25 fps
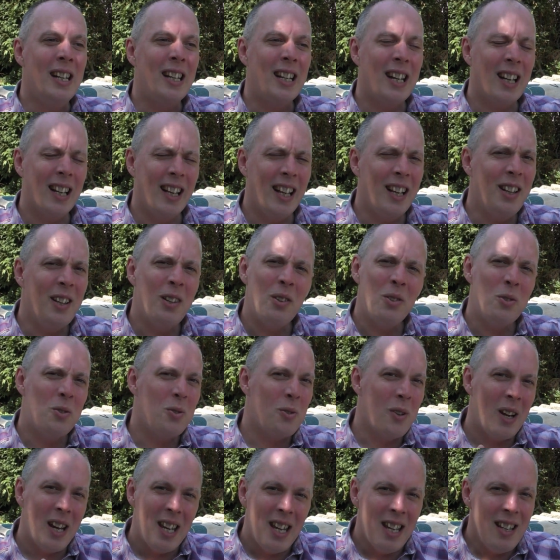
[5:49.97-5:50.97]
can either
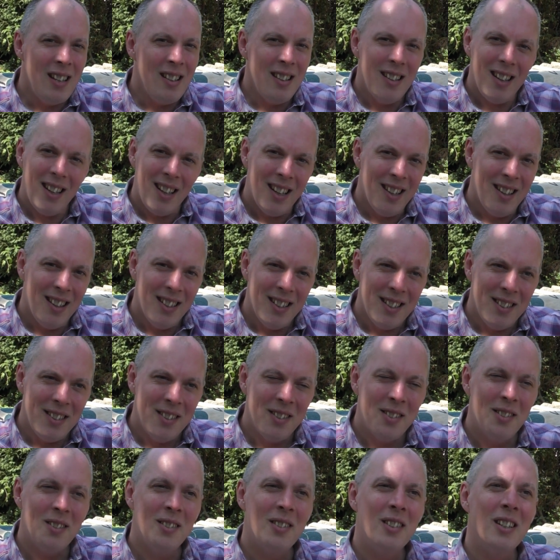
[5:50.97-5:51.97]
drain
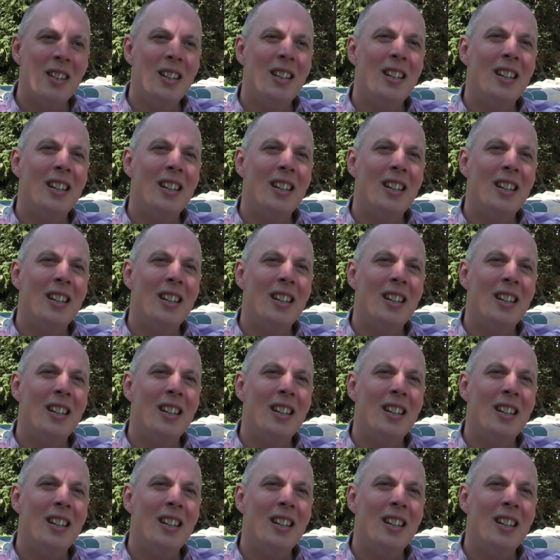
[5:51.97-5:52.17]
others